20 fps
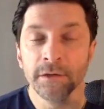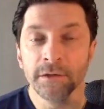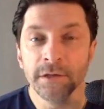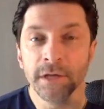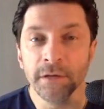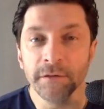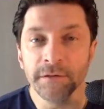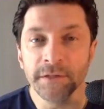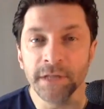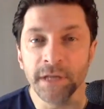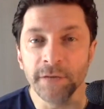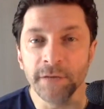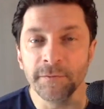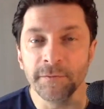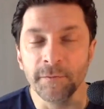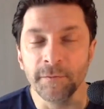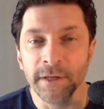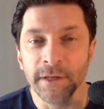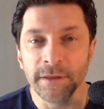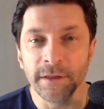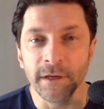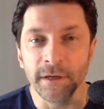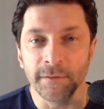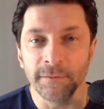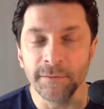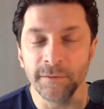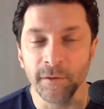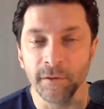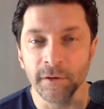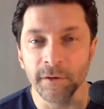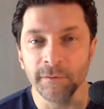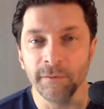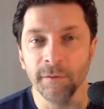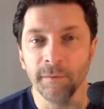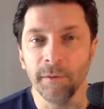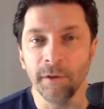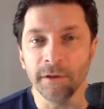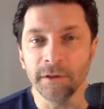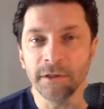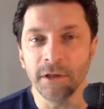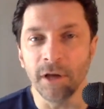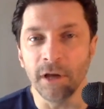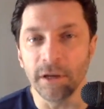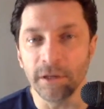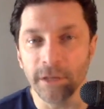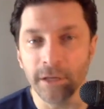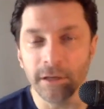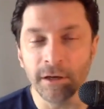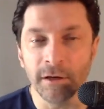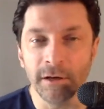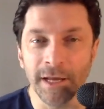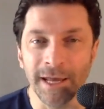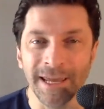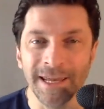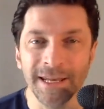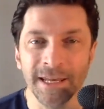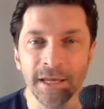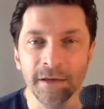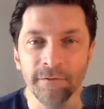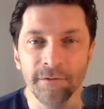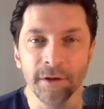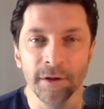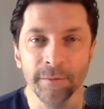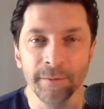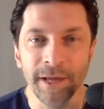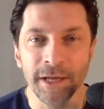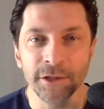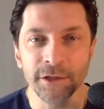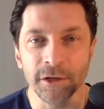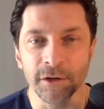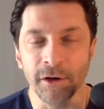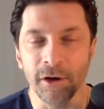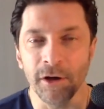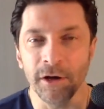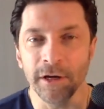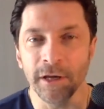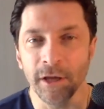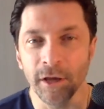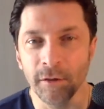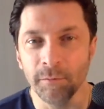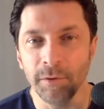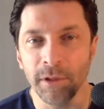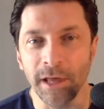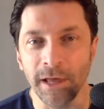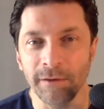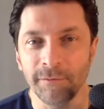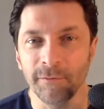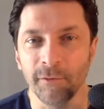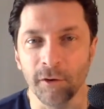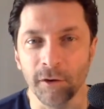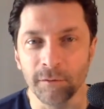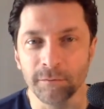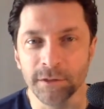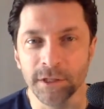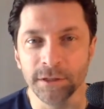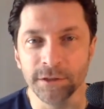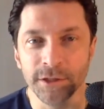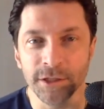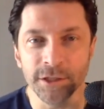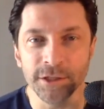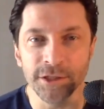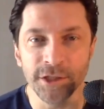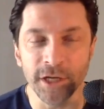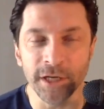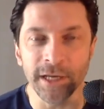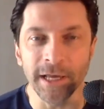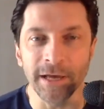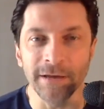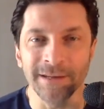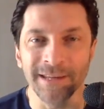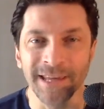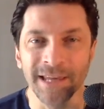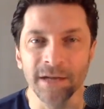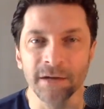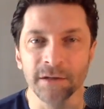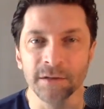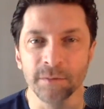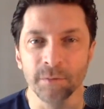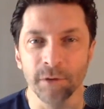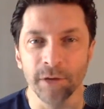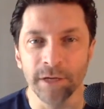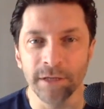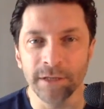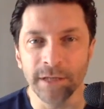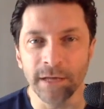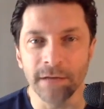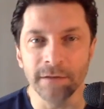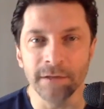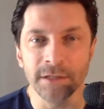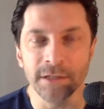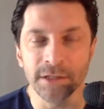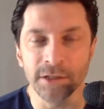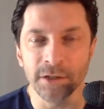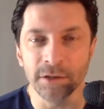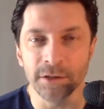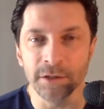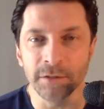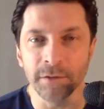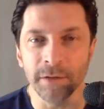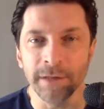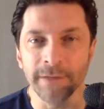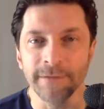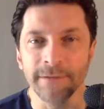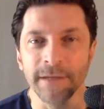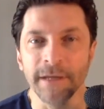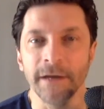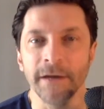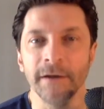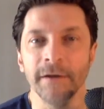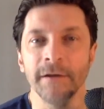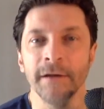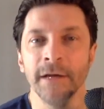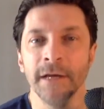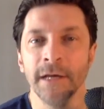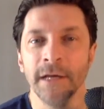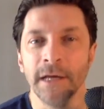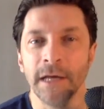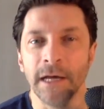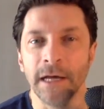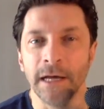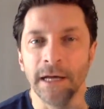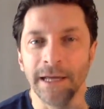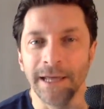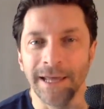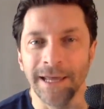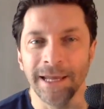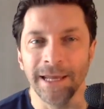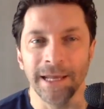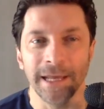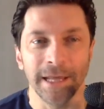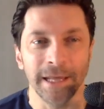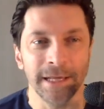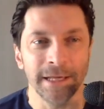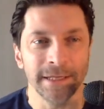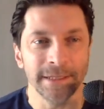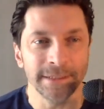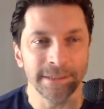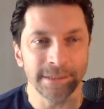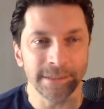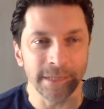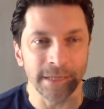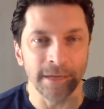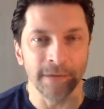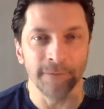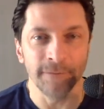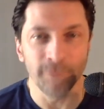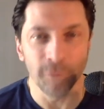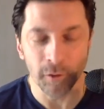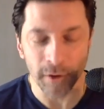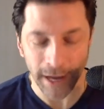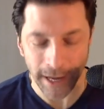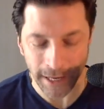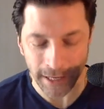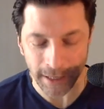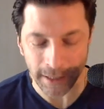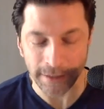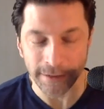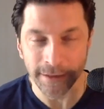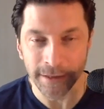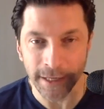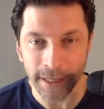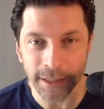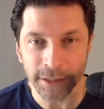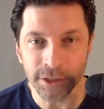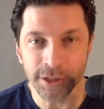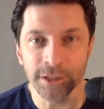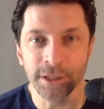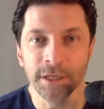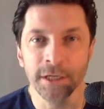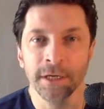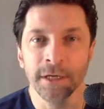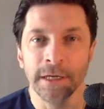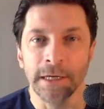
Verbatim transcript: Well said with Florida Football Talk. You go to any of your major audio platforms and just check out Gators Breakdown. Just search it right there. It is for a niche